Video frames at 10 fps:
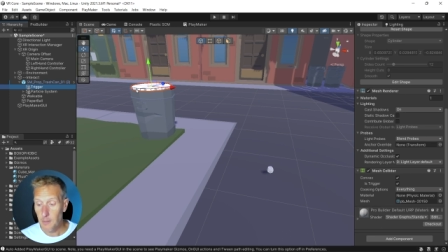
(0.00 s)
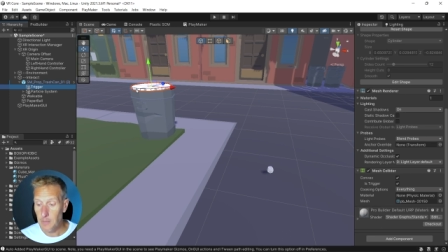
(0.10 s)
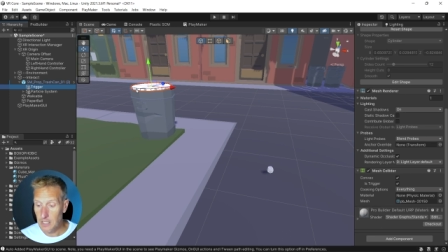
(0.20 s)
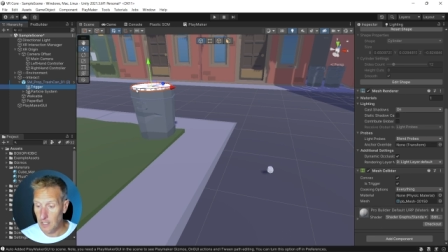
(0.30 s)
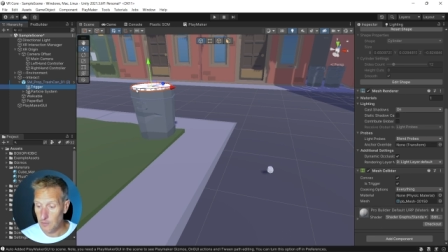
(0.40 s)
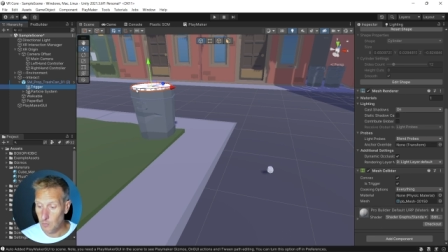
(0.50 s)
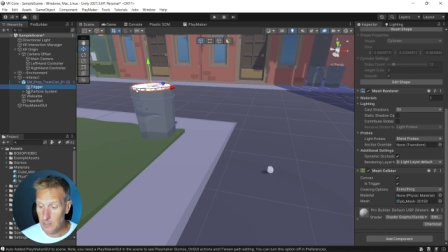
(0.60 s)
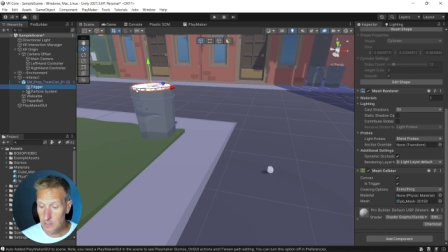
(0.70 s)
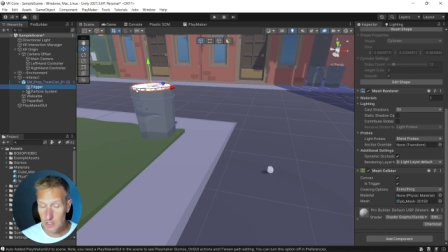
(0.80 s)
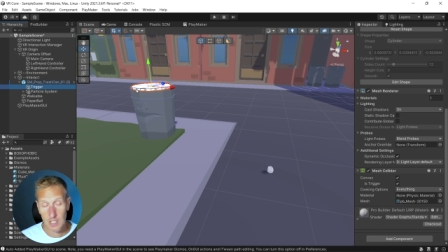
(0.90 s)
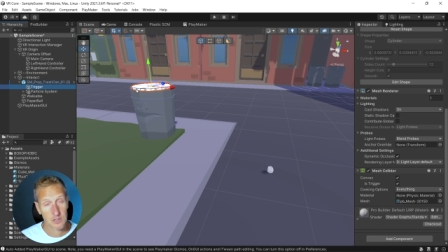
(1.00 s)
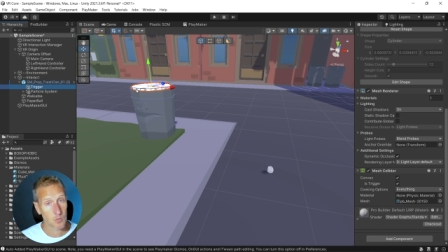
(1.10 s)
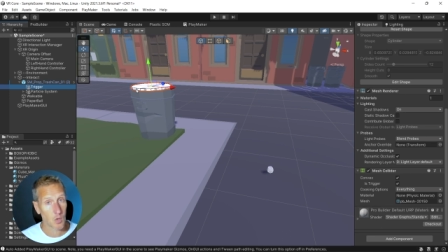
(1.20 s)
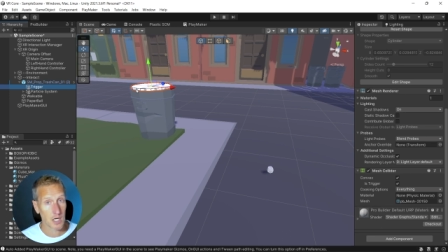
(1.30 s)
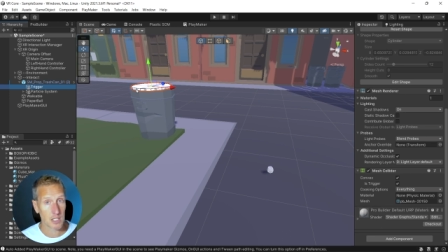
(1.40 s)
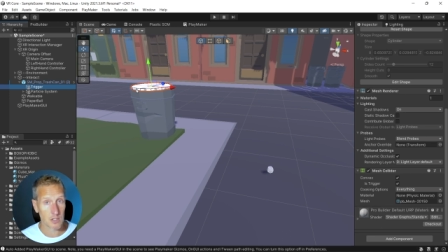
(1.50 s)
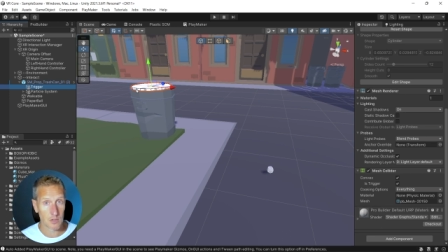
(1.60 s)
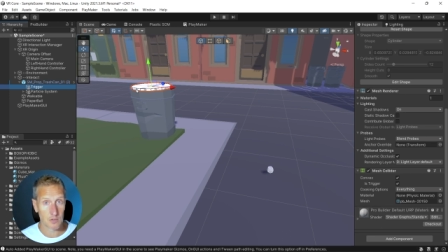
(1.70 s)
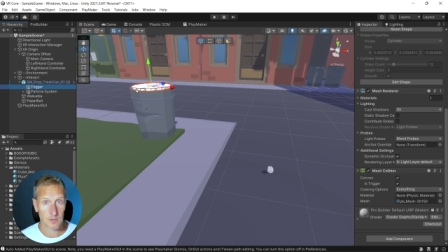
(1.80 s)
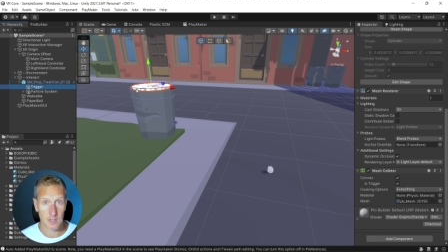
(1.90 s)
because we just wanna
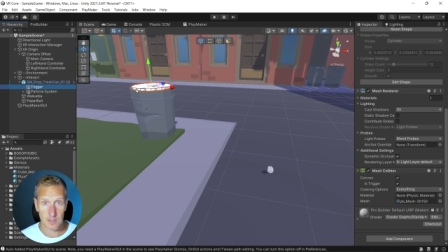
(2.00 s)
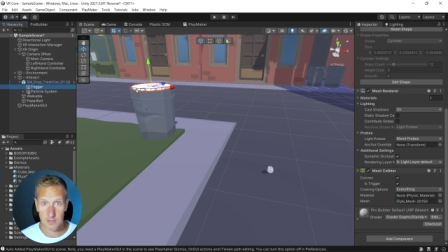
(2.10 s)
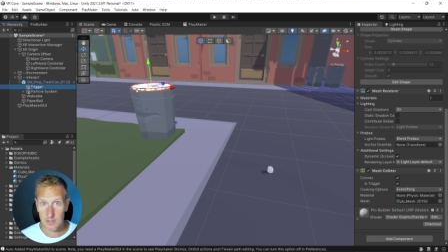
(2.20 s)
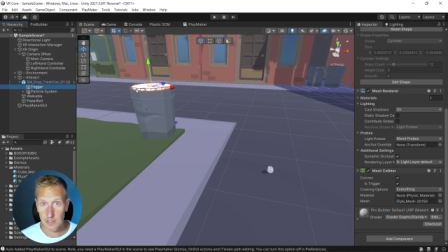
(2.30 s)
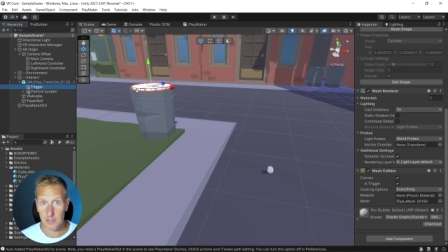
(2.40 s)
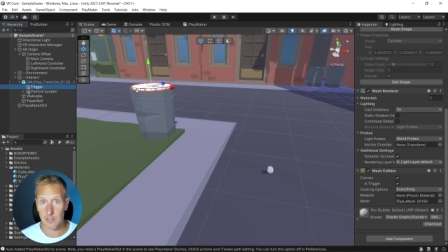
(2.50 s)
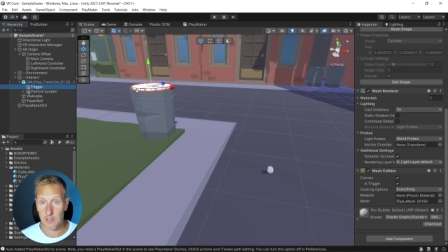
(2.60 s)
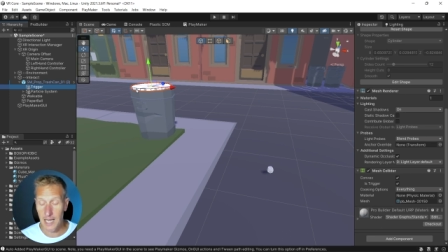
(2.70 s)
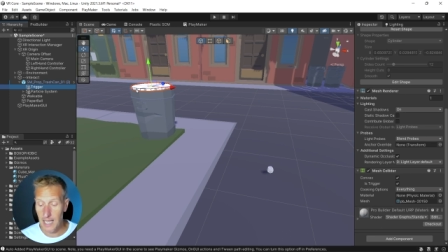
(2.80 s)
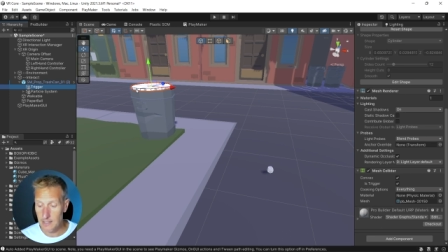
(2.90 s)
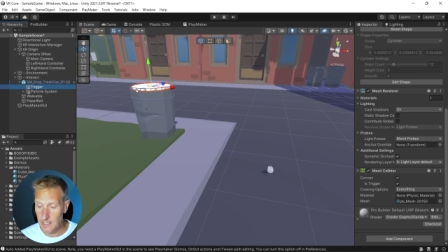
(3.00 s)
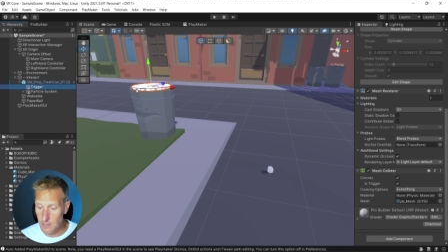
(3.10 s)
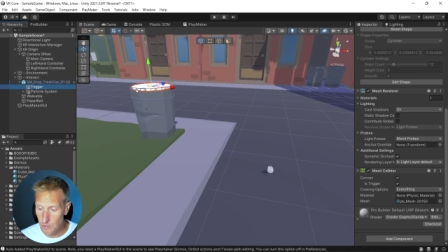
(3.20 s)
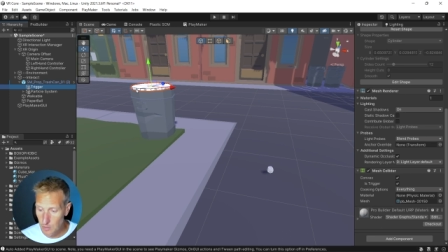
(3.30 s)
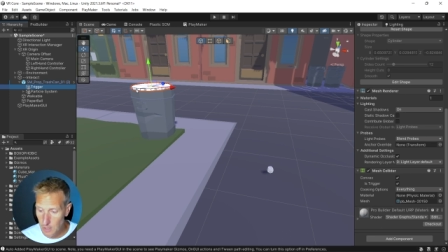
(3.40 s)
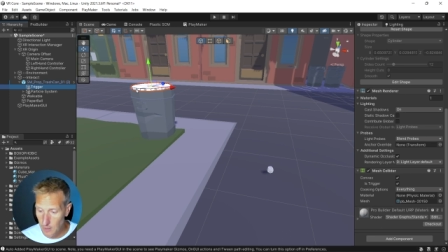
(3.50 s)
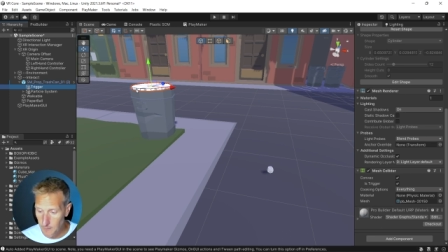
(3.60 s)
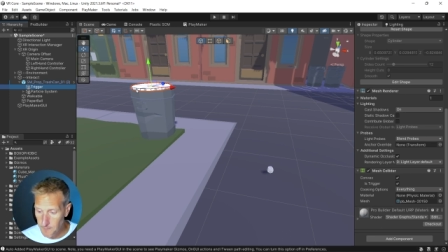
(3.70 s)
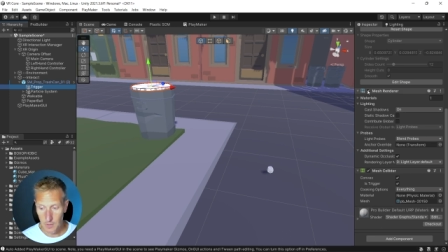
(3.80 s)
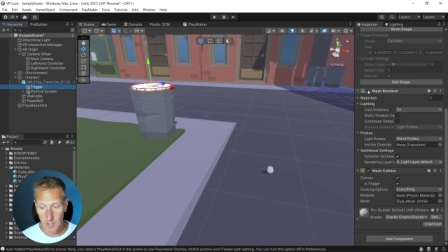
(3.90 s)
use the cylinder as a trigger
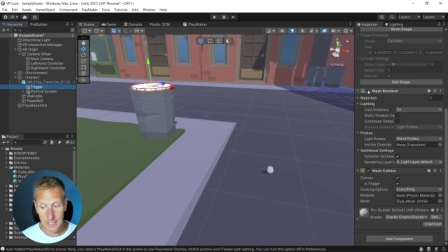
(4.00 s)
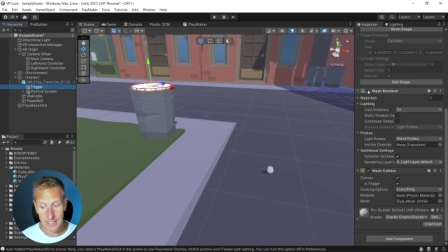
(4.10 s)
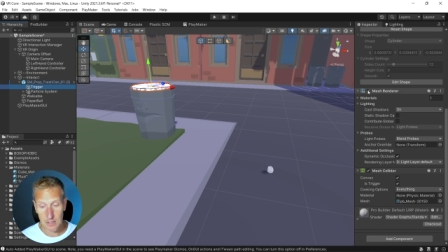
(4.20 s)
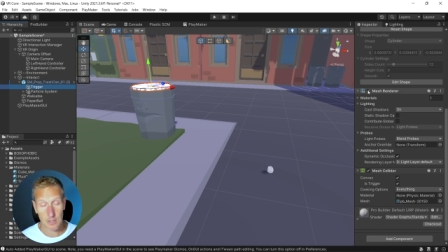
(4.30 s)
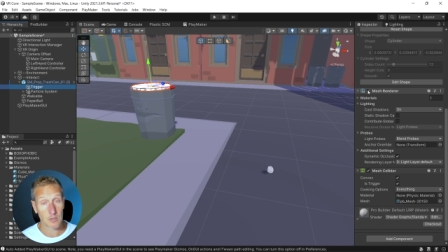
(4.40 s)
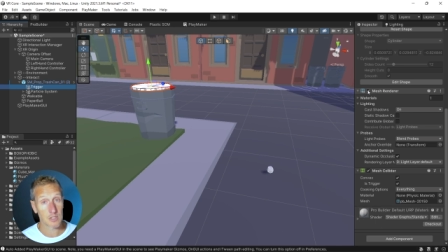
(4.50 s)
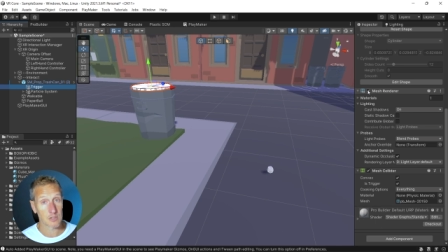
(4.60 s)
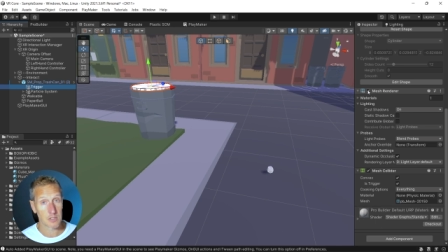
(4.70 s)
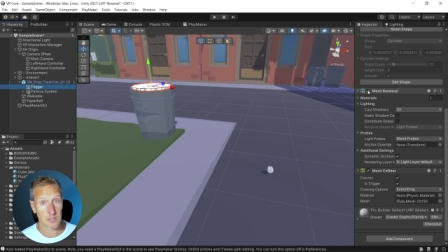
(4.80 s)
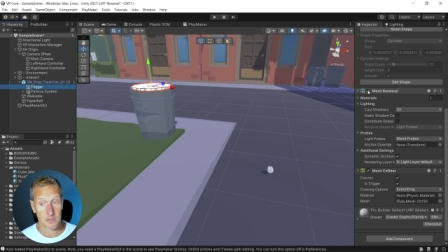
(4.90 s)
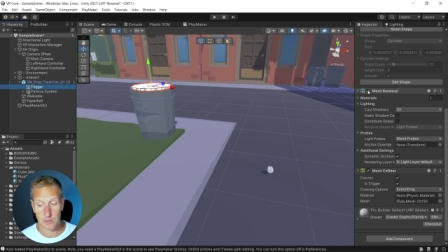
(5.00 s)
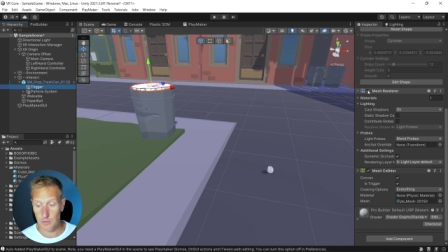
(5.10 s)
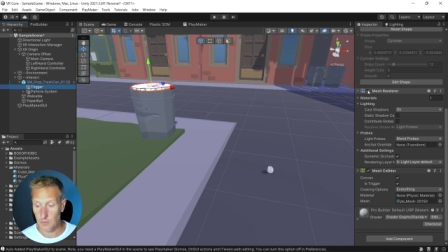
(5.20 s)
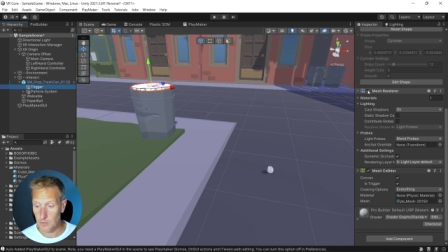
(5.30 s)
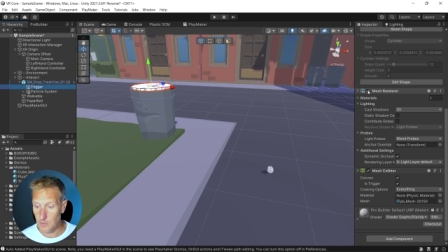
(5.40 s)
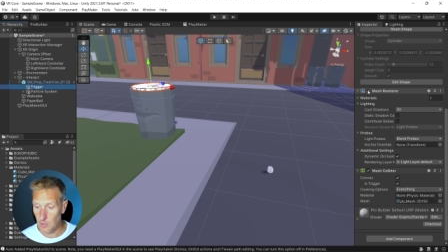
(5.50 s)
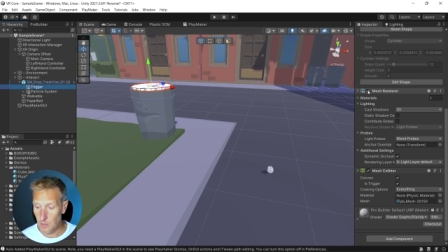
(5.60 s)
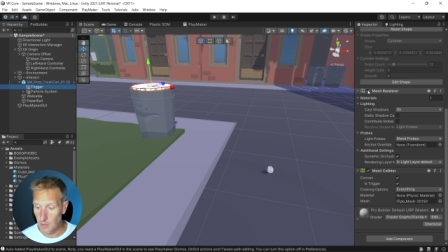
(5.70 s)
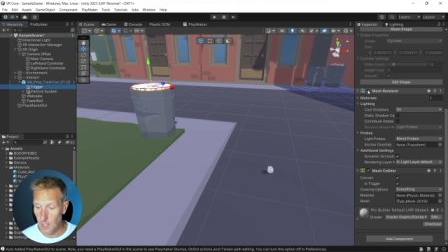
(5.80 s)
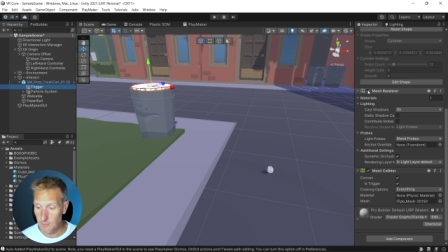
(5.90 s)
all I need to do is just to
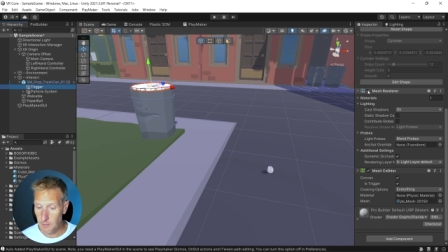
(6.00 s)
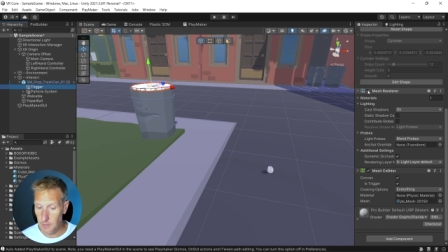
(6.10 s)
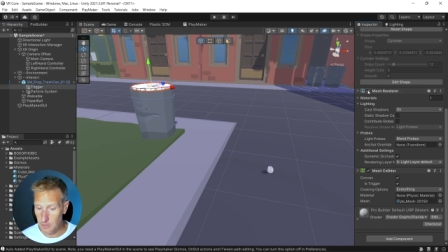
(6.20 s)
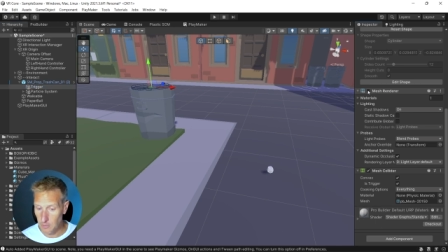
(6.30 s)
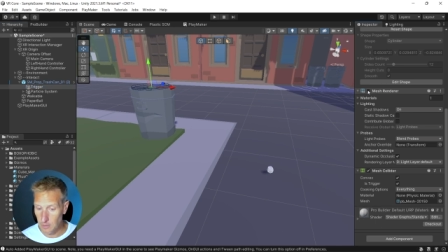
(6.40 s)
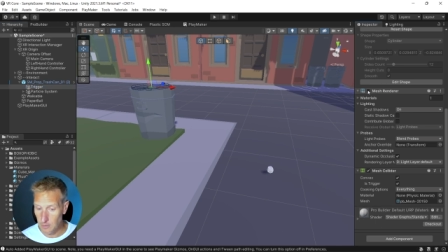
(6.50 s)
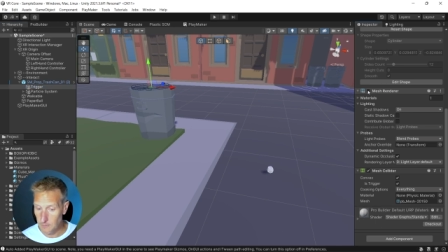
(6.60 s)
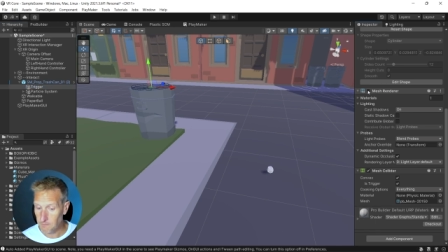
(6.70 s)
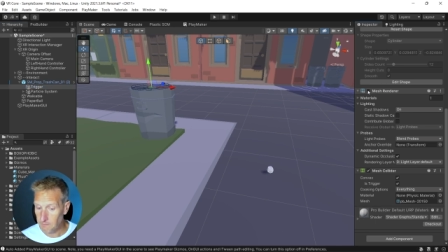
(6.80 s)
turn off the mesh render